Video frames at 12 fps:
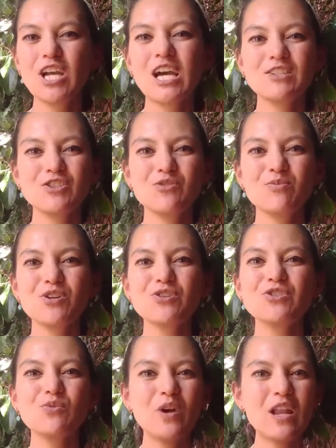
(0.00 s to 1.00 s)

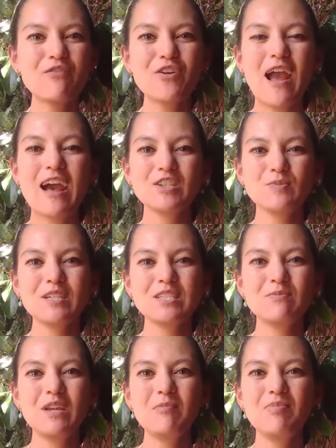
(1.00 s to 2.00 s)
customers in whatever aspect
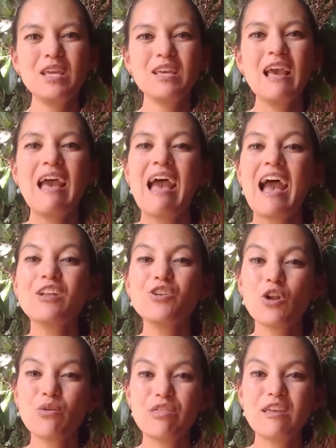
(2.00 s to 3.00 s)
it may be. And you
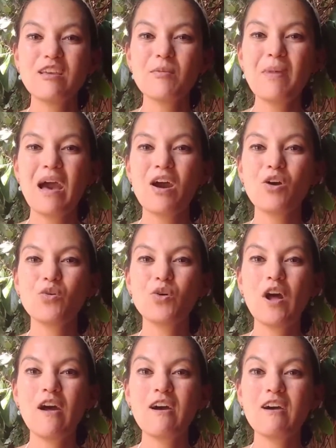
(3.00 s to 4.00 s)
don't think about
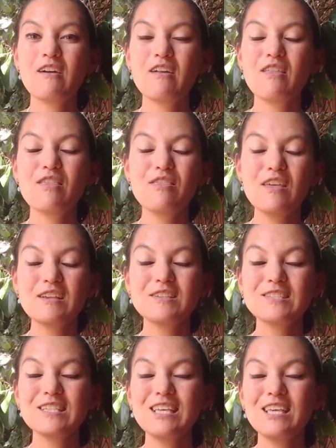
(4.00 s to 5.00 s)

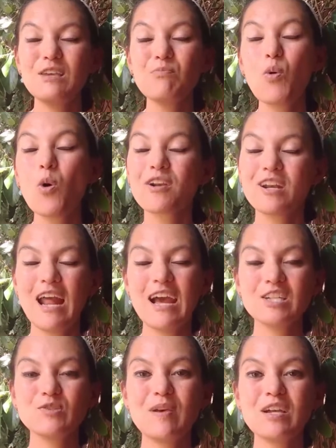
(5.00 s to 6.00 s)
this important
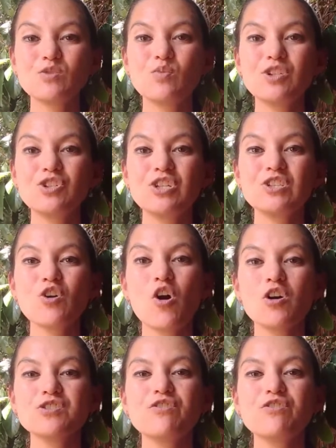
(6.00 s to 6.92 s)
aspect, which is called